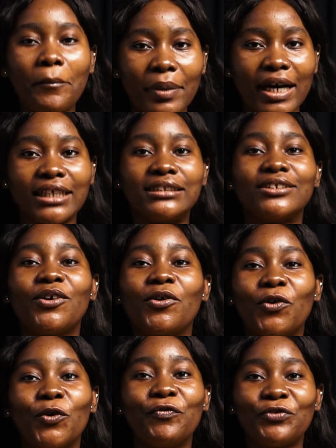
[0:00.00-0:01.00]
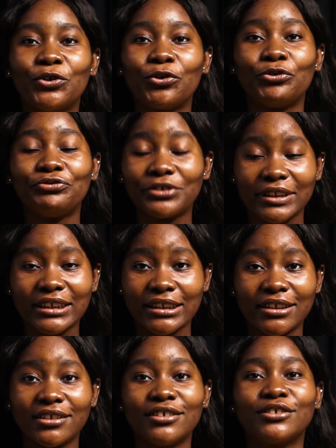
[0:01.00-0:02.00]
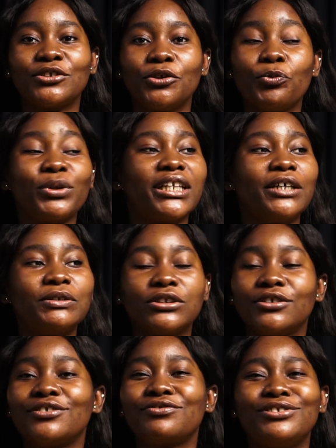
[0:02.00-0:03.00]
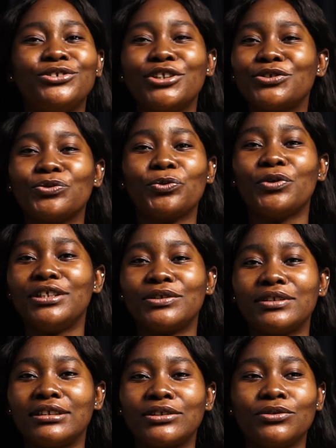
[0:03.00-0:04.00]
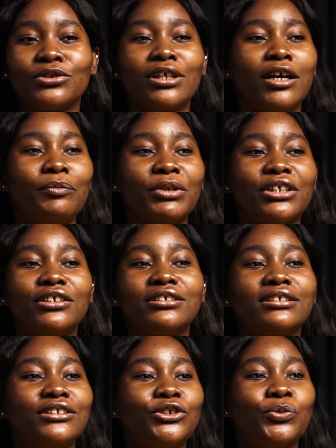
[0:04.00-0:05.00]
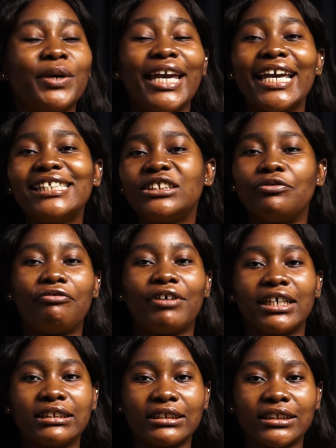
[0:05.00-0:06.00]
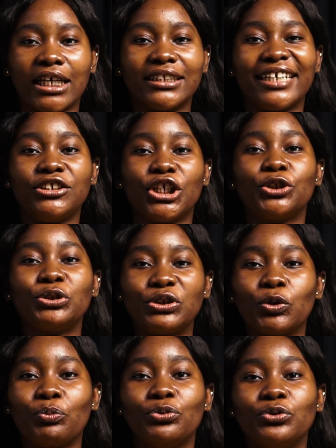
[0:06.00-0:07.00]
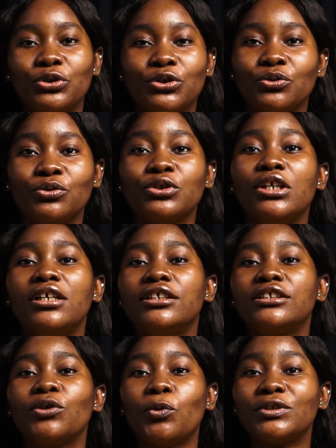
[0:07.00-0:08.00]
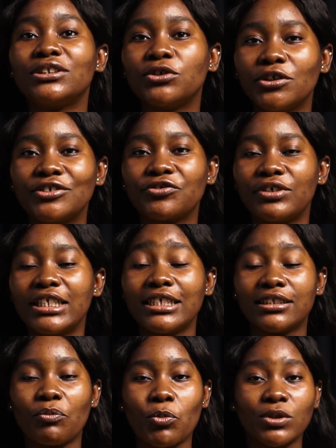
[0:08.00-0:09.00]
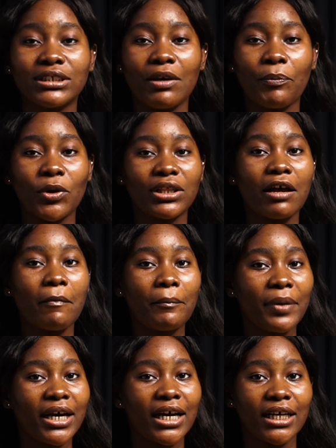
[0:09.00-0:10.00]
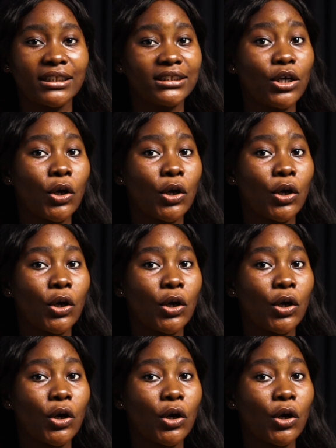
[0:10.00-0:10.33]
part of your routine. So without sunscreen, just don't go into the sun because you will age faster than you are not supposed to. So sunscreen is the most important part